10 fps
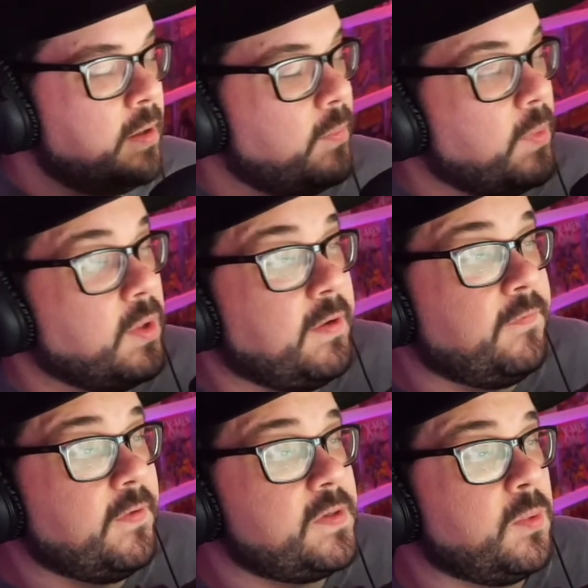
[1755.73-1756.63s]
We only need
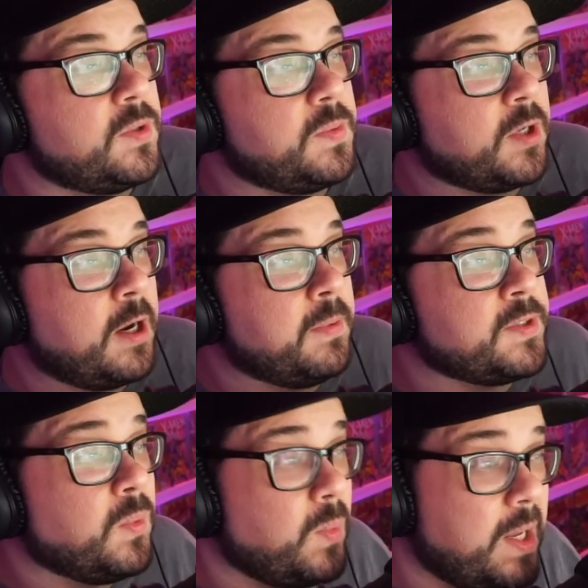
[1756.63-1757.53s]
15 more subscribers,
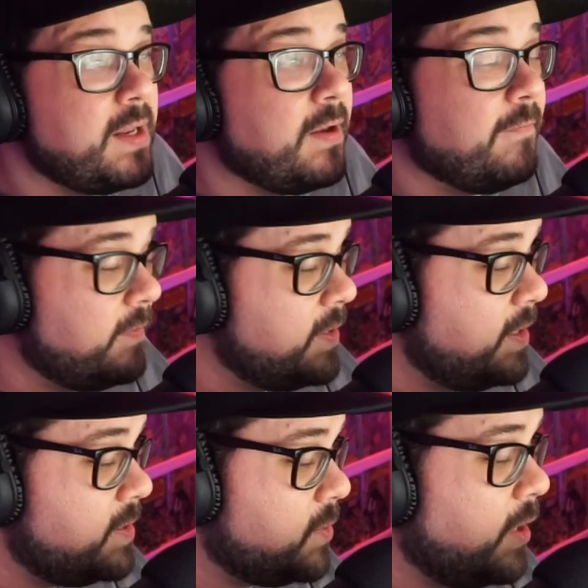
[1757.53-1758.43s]
and when we hit
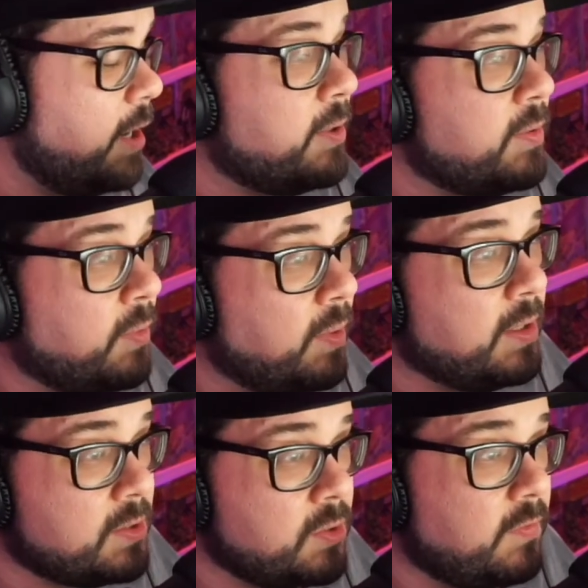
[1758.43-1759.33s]
15 subscribers, when we
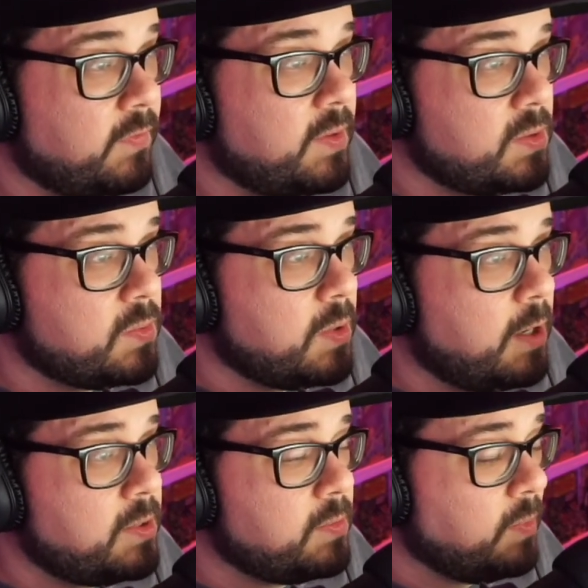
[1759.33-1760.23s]
get 250
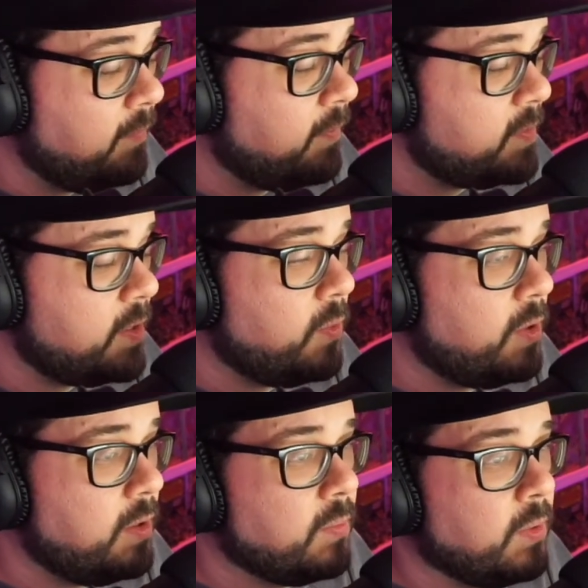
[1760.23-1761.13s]
subscribers, when we hit 15
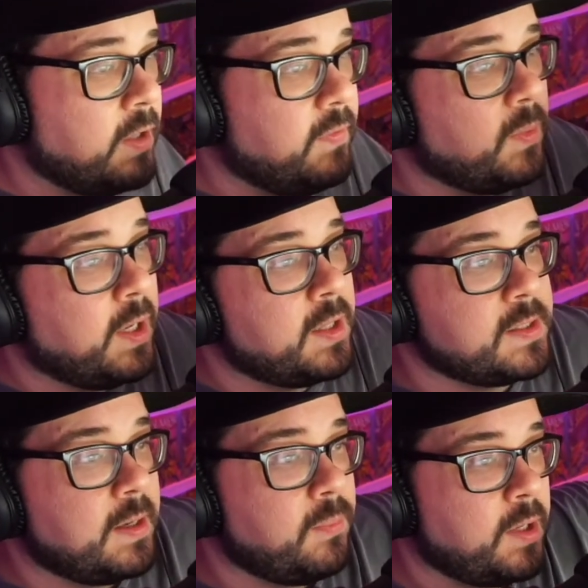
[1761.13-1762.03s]
more, we're giving away this
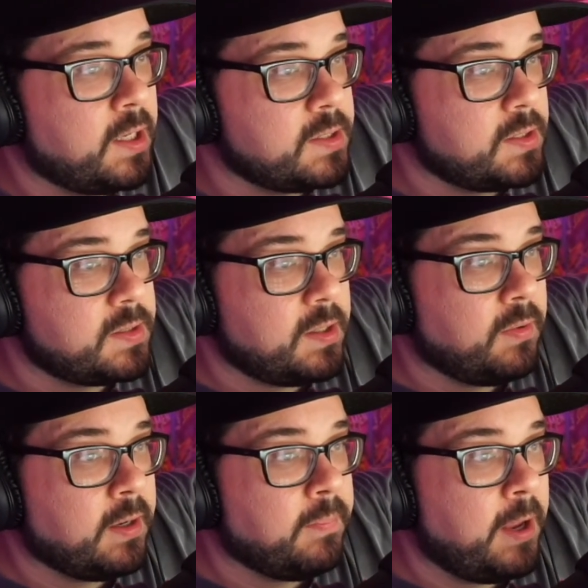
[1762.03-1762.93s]
9.8 CGC
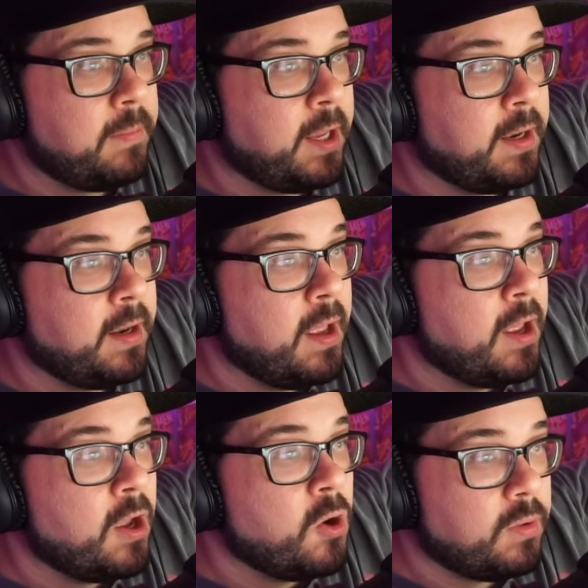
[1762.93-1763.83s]
graded Batman
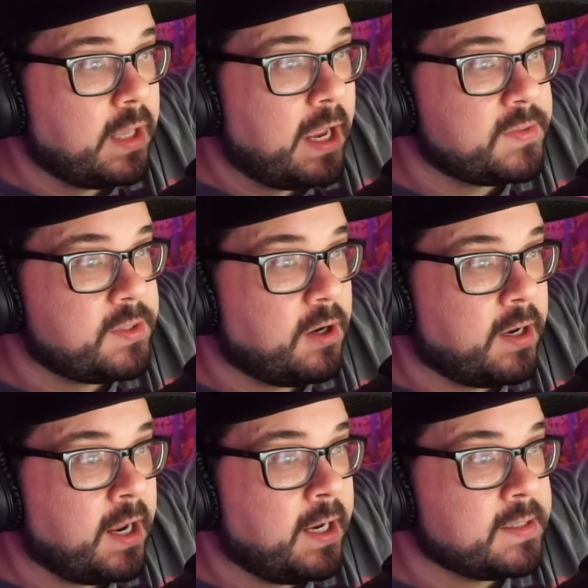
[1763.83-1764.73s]
Who Laughs Dark
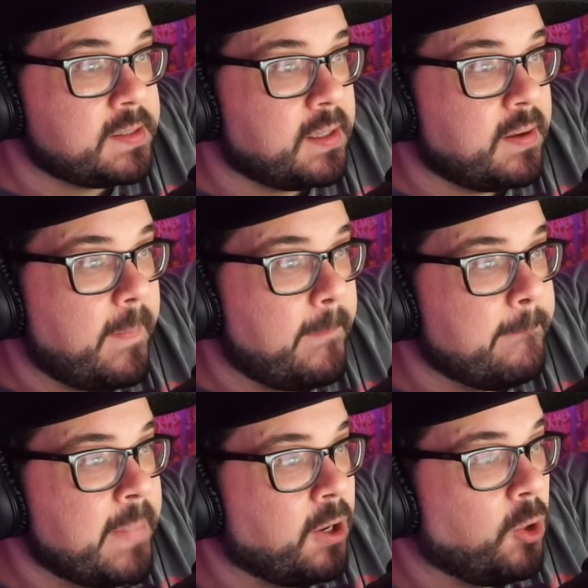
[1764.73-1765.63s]
Knights
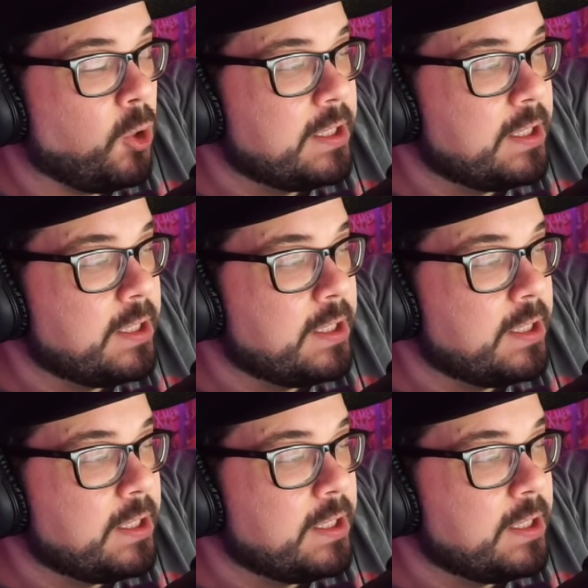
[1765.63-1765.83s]
metal